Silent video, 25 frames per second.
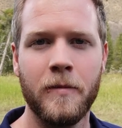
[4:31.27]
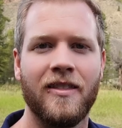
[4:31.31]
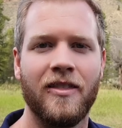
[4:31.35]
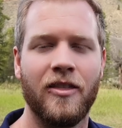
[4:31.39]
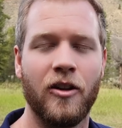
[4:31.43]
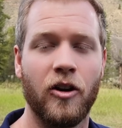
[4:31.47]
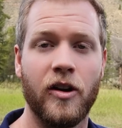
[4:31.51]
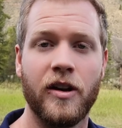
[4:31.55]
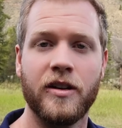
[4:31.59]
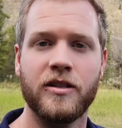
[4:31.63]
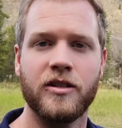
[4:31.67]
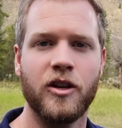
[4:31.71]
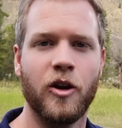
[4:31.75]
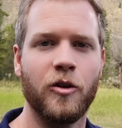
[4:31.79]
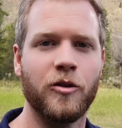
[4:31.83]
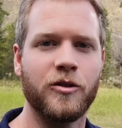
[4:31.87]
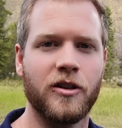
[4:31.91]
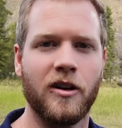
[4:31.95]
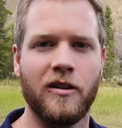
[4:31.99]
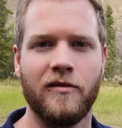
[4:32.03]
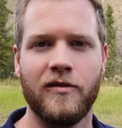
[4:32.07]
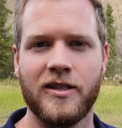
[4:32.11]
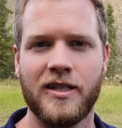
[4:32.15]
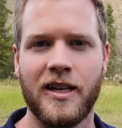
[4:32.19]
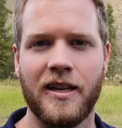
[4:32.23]
There is no
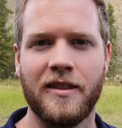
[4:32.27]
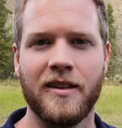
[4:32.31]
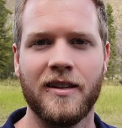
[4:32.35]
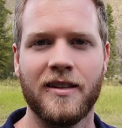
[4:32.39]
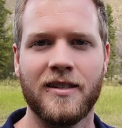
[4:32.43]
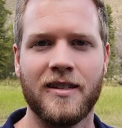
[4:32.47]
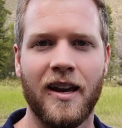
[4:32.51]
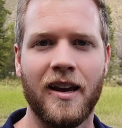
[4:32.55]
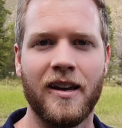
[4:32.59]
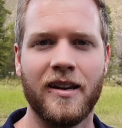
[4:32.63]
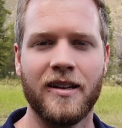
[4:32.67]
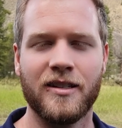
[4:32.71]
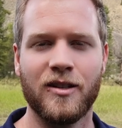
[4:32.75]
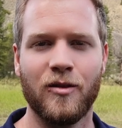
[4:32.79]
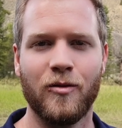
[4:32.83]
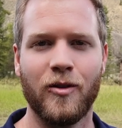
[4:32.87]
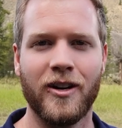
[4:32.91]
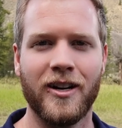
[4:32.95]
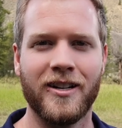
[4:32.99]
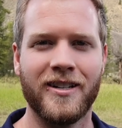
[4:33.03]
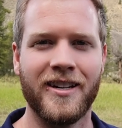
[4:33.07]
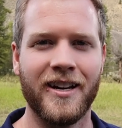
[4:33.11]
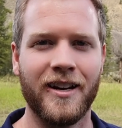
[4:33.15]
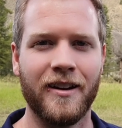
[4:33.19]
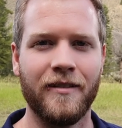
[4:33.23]
service at this site, so we're
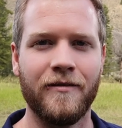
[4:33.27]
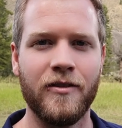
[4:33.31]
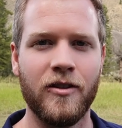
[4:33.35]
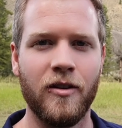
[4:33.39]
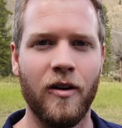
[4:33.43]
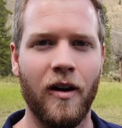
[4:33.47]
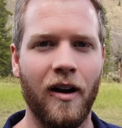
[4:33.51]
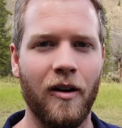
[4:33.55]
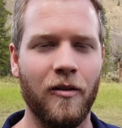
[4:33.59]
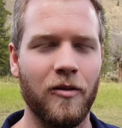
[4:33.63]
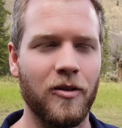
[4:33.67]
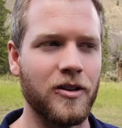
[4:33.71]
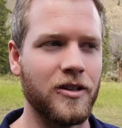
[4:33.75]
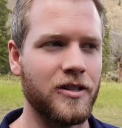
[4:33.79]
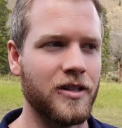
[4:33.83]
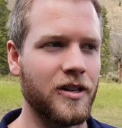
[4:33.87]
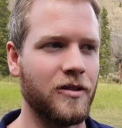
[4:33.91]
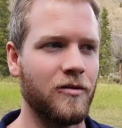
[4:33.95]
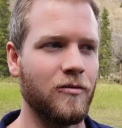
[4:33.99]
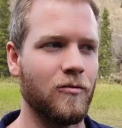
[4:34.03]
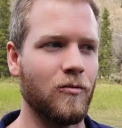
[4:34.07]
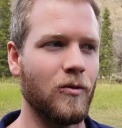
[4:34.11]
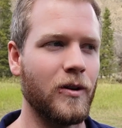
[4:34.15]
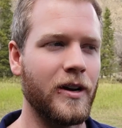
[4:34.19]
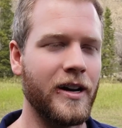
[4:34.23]
gonna take a few hours
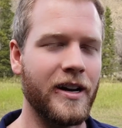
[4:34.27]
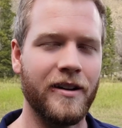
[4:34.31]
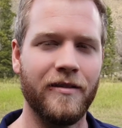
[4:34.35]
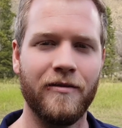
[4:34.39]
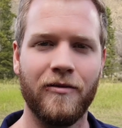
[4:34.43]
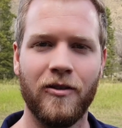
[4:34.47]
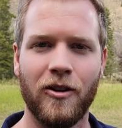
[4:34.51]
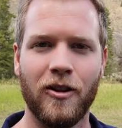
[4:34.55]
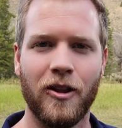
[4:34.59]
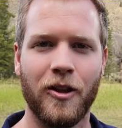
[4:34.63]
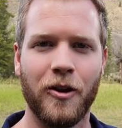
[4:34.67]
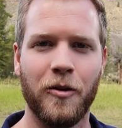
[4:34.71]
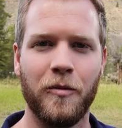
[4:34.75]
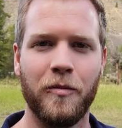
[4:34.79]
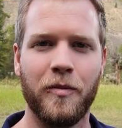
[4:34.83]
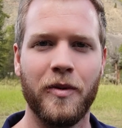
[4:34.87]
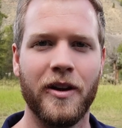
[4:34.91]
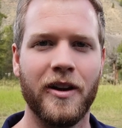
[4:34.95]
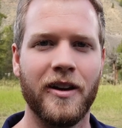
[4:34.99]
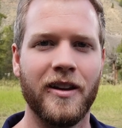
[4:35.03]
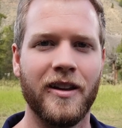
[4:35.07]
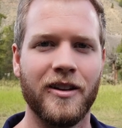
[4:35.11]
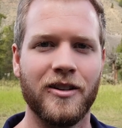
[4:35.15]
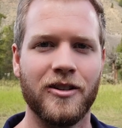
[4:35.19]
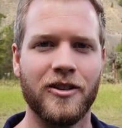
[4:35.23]
and read for a little
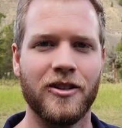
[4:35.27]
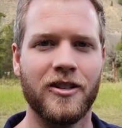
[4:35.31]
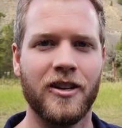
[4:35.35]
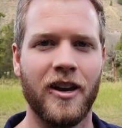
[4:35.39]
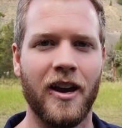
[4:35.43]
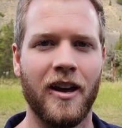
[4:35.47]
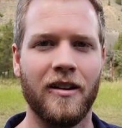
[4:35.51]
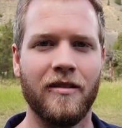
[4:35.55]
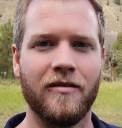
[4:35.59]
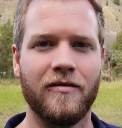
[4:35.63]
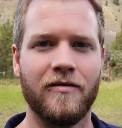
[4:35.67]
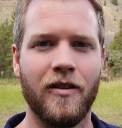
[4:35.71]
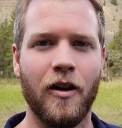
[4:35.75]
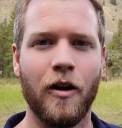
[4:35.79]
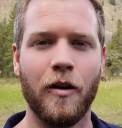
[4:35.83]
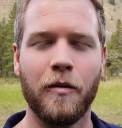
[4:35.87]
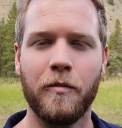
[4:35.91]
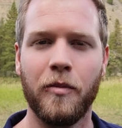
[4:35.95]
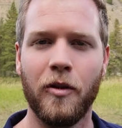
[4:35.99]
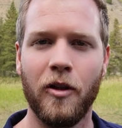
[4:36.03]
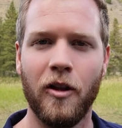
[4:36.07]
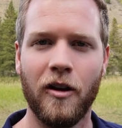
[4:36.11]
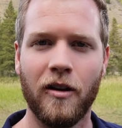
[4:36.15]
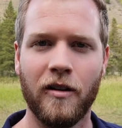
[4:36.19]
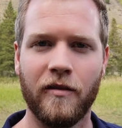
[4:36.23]
bit and just kind of
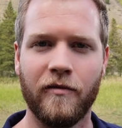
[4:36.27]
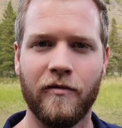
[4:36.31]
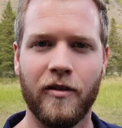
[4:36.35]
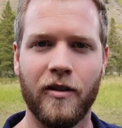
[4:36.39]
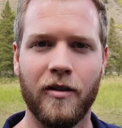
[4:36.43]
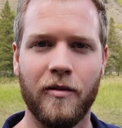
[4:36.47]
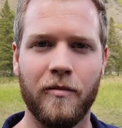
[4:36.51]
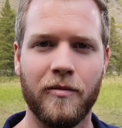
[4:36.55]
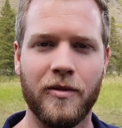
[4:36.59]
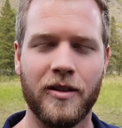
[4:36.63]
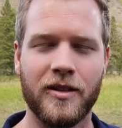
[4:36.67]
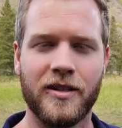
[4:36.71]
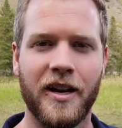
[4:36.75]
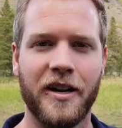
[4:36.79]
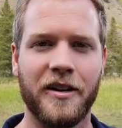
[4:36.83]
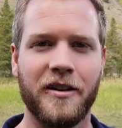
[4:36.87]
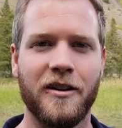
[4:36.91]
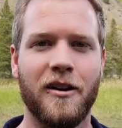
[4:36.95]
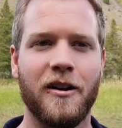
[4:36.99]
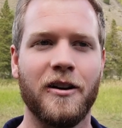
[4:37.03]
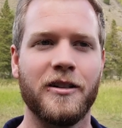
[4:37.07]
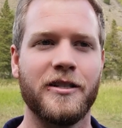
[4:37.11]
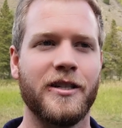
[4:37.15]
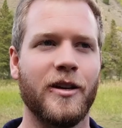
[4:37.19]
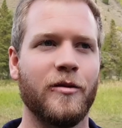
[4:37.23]
unplug from the
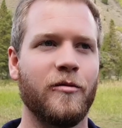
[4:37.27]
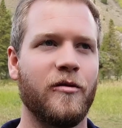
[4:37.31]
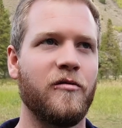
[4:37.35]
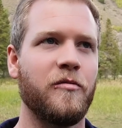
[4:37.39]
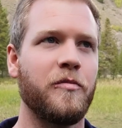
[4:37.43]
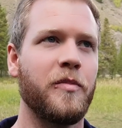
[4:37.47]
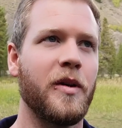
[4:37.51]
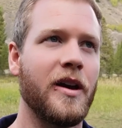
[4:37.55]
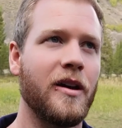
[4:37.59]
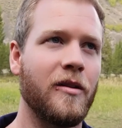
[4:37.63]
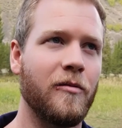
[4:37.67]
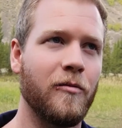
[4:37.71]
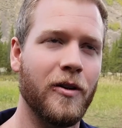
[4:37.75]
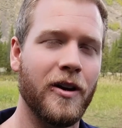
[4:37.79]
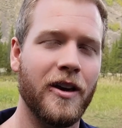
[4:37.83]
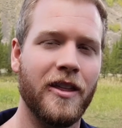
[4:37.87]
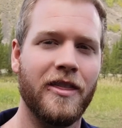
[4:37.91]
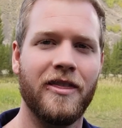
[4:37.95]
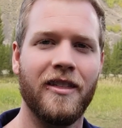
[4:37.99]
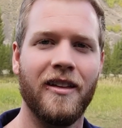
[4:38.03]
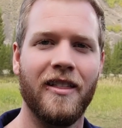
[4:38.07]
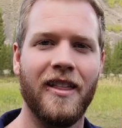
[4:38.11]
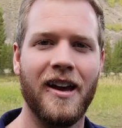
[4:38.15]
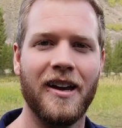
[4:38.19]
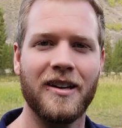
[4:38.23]
technology that we've been with
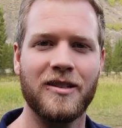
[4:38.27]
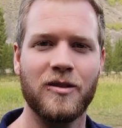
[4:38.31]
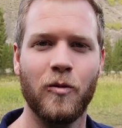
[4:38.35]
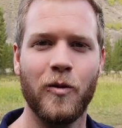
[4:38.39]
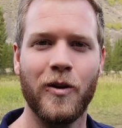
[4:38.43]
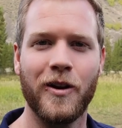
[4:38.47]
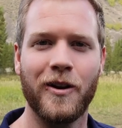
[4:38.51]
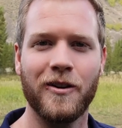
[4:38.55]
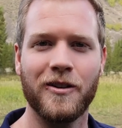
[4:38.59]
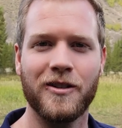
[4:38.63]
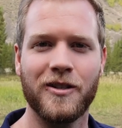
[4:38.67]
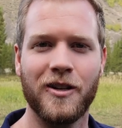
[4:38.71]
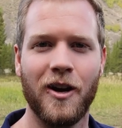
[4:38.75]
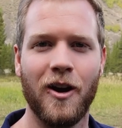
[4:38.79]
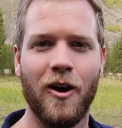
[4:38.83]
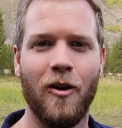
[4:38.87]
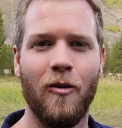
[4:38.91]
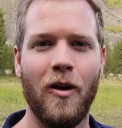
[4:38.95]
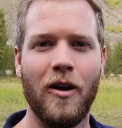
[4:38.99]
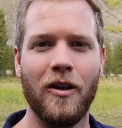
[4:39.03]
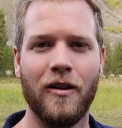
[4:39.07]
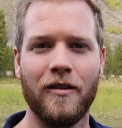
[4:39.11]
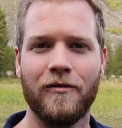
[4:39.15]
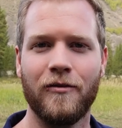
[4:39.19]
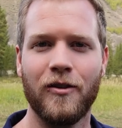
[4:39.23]
the last week or so
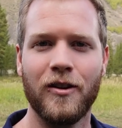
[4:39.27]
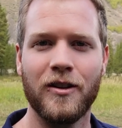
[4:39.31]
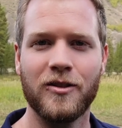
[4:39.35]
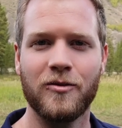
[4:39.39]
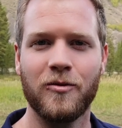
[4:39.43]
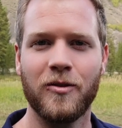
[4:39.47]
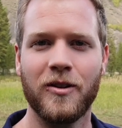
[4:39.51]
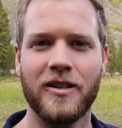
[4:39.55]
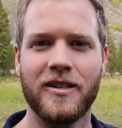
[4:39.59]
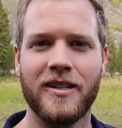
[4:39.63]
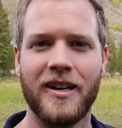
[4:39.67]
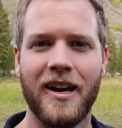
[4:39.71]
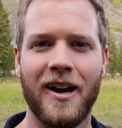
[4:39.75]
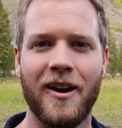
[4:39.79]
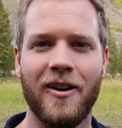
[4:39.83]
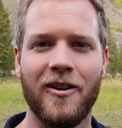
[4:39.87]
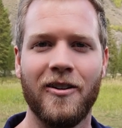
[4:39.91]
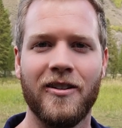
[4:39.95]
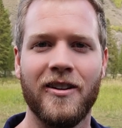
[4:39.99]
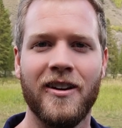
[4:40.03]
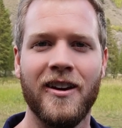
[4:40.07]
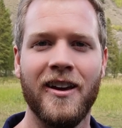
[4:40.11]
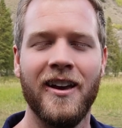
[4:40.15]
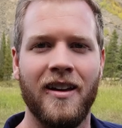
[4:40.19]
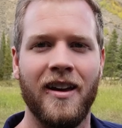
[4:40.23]
while our friends were in
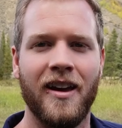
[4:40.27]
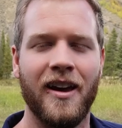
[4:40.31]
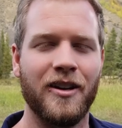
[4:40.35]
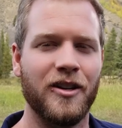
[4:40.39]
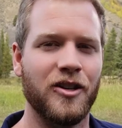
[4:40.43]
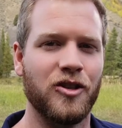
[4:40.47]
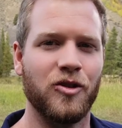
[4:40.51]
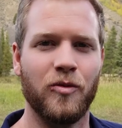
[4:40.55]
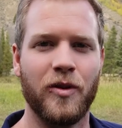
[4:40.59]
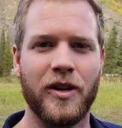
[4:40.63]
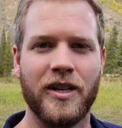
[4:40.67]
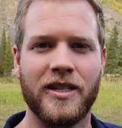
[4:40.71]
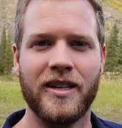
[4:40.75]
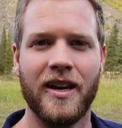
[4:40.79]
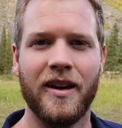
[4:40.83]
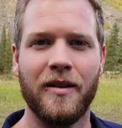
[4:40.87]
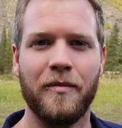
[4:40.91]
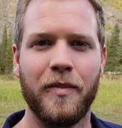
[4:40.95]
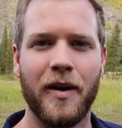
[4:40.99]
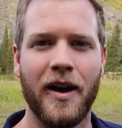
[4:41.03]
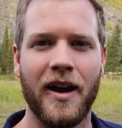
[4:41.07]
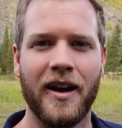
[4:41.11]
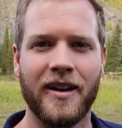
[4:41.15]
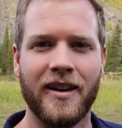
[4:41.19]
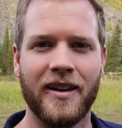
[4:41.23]
town and just reset
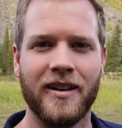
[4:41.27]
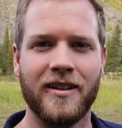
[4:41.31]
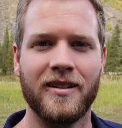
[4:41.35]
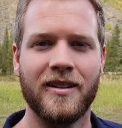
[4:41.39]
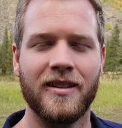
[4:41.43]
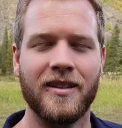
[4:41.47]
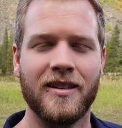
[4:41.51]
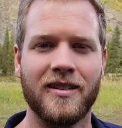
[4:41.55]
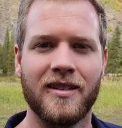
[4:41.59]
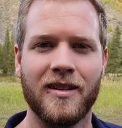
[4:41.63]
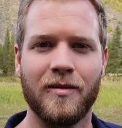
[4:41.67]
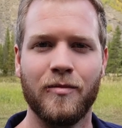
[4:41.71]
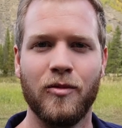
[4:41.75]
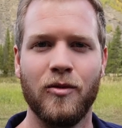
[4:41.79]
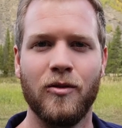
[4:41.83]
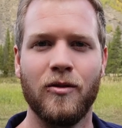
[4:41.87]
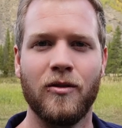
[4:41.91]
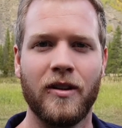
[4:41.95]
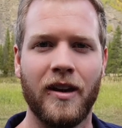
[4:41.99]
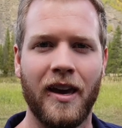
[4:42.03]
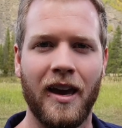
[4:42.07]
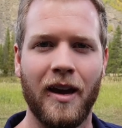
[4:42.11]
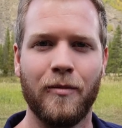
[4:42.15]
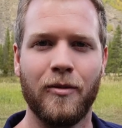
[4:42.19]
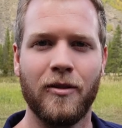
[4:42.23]
back into the simple
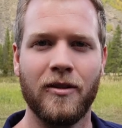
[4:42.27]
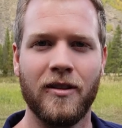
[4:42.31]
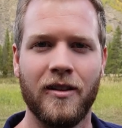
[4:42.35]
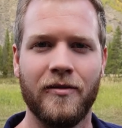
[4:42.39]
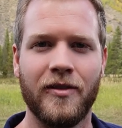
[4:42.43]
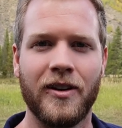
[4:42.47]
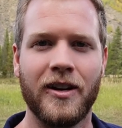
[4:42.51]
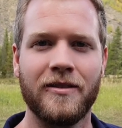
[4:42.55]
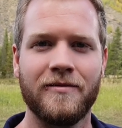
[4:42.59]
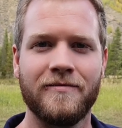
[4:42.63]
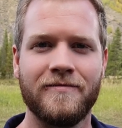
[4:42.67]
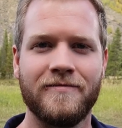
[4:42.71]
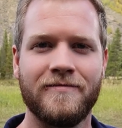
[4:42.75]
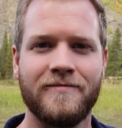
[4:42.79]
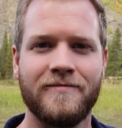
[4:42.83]
camper living.